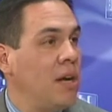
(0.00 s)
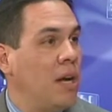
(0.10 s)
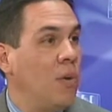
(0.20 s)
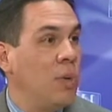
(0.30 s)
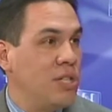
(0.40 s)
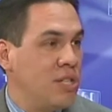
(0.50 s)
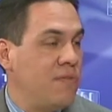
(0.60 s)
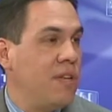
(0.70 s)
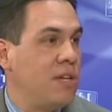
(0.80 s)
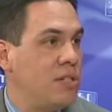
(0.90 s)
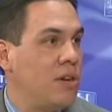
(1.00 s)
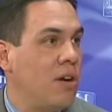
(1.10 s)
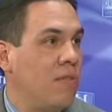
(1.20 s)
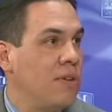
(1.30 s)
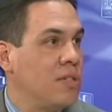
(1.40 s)
We just finished
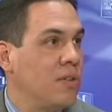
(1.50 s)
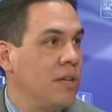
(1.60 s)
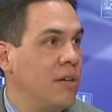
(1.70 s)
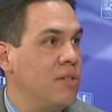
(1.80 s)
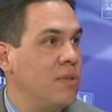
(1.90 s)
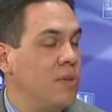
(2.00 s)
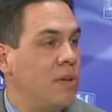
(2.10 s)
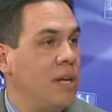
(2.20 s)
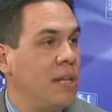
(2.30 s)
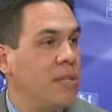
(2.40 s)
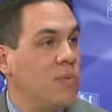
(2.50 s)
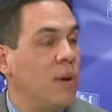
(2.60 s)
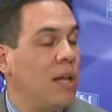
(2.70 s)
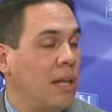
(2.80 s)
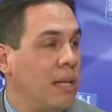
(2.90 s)
our fiscal year June 30th as well,